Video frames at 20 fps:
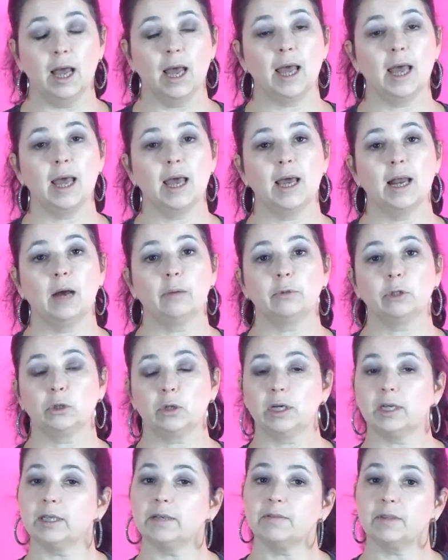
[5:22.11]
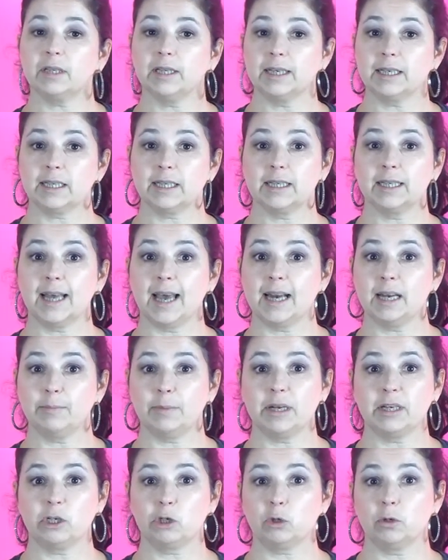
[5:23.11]
And I will try to leave the link to that in
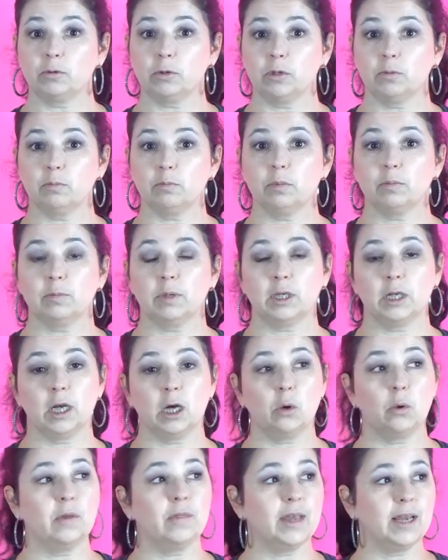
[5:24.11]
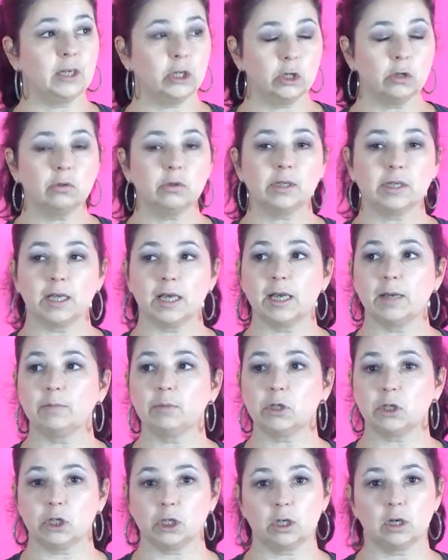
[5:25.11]
my description below. And they do seem
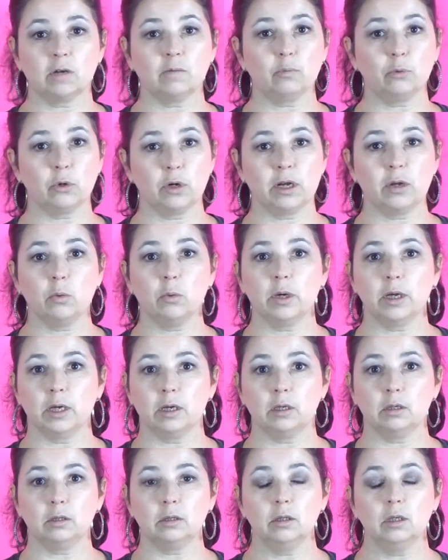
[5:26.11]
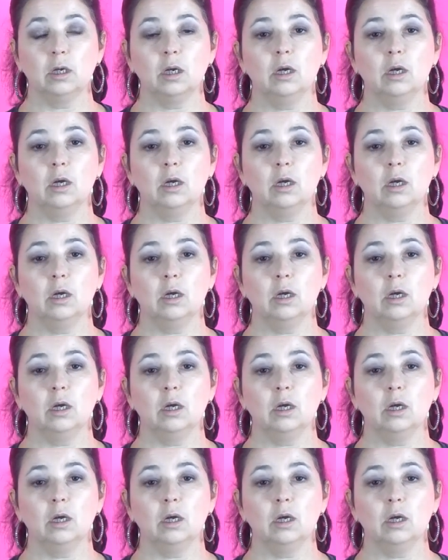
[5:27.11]
to serve pretty well